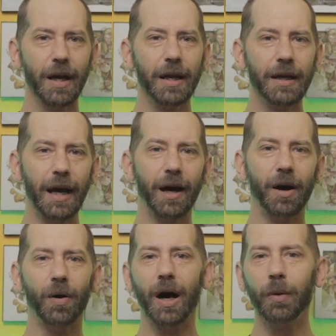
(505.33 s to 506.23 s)

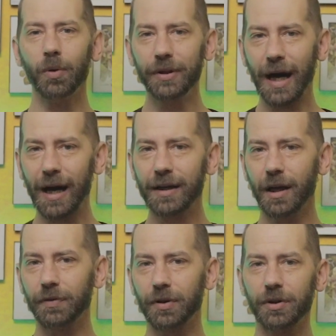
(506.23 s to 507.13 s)
Now, I will not
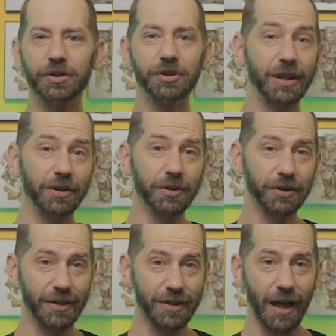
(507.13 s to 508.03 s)
cover skills
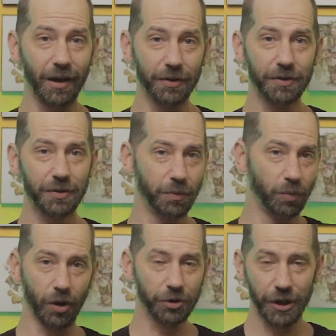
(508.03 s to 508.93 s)
and talents
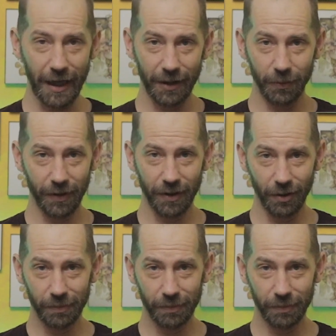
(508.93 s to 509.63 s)
while chatting with you.